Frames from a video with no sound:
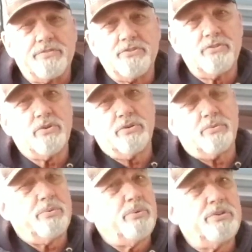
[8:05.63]
If you
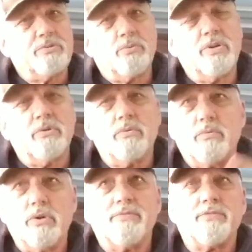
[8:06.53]
do, we, we'll,
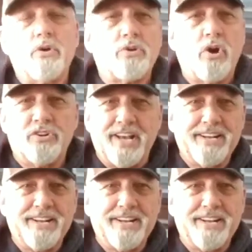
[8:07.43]
we'll float all